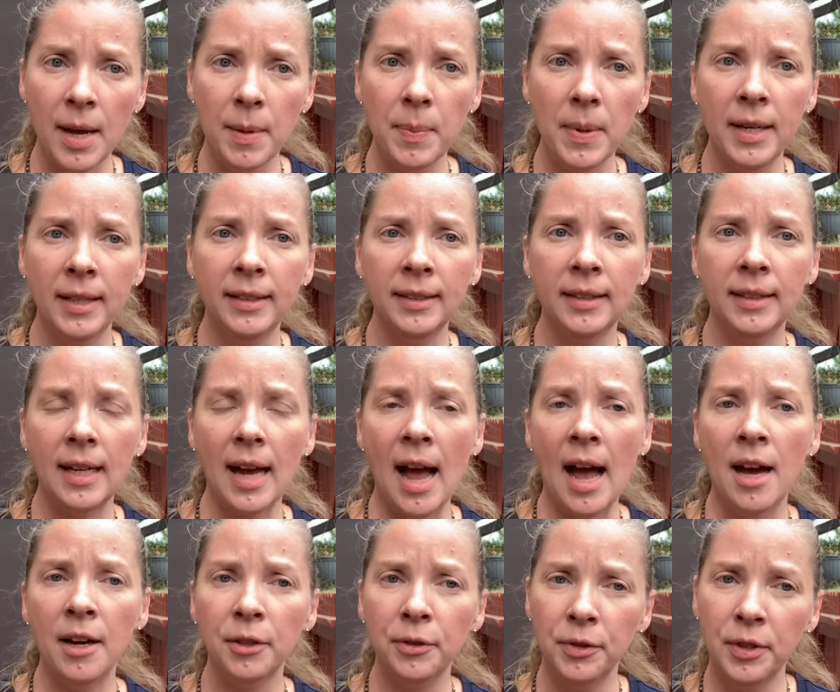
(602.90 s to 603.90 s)
And
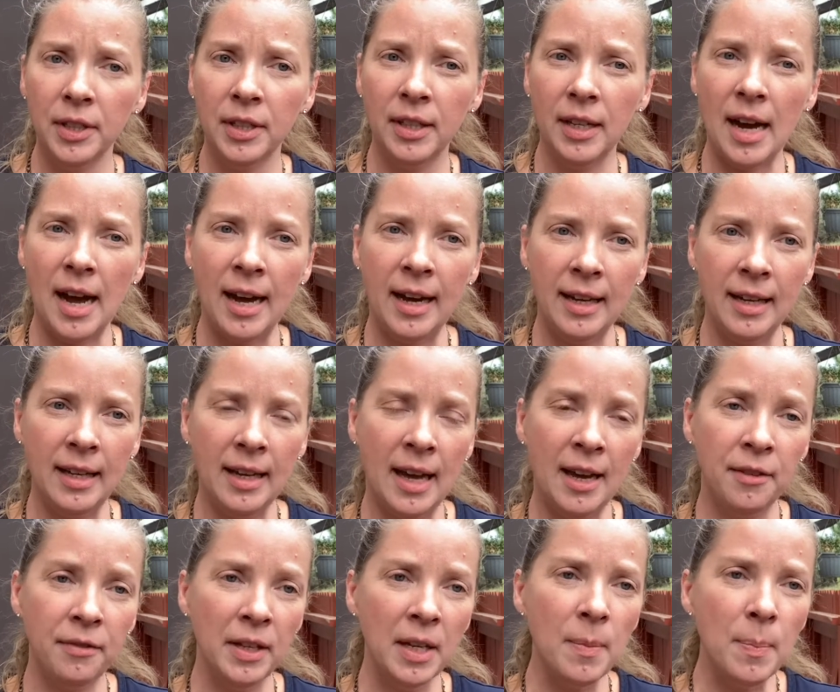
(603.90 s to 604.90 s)
after I
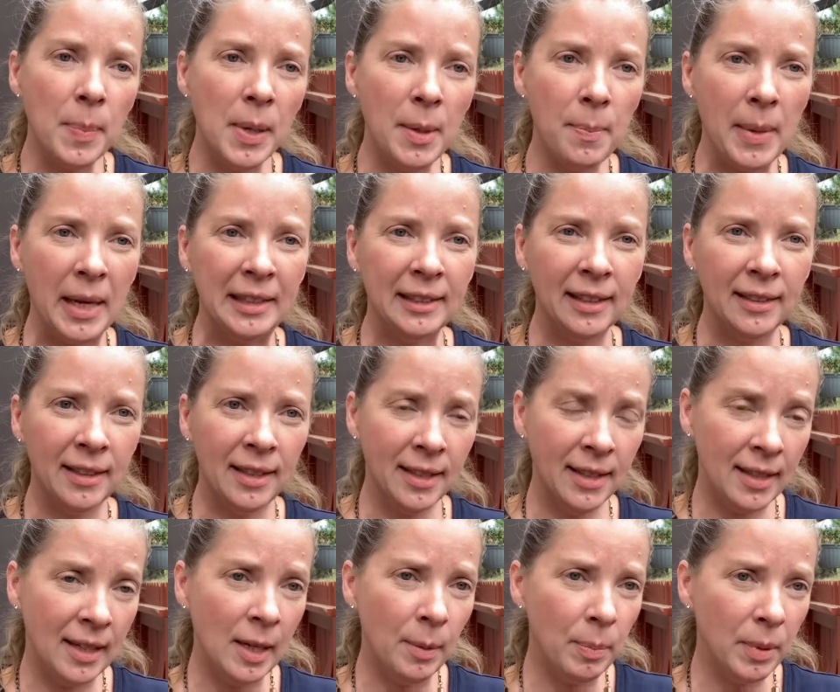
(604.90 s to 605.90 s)
have implemented the
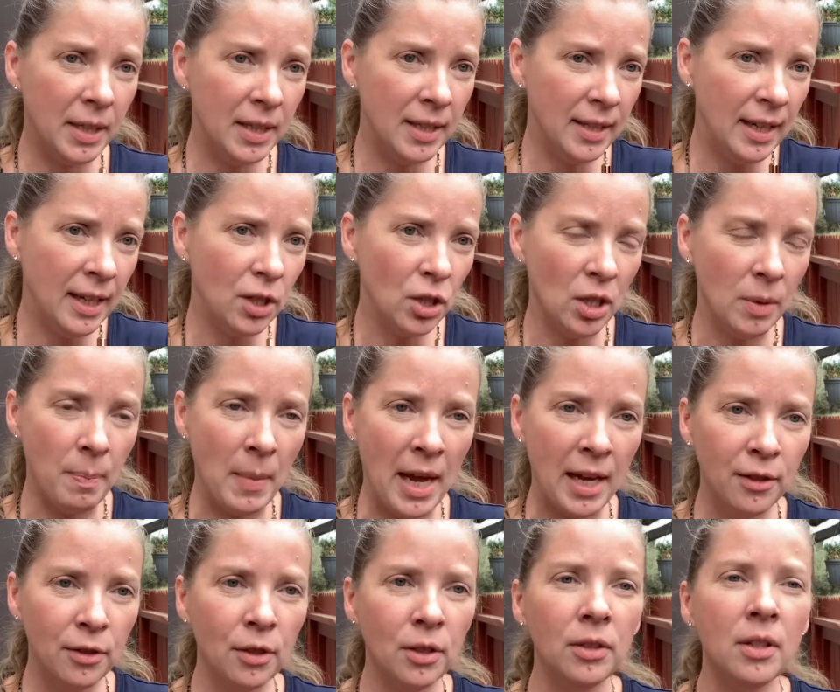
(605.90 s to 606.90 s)
sleep restriction
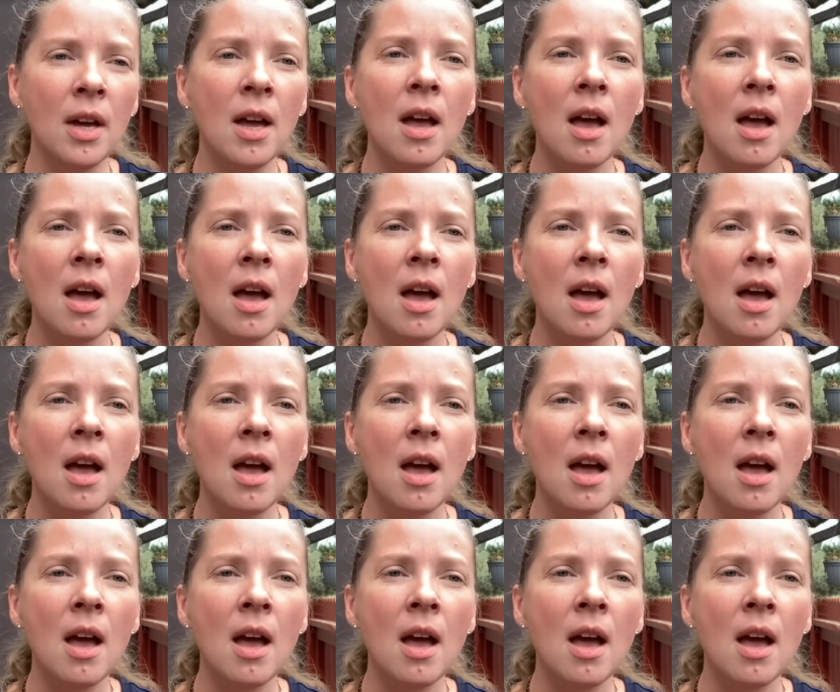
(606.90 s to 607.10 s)
method,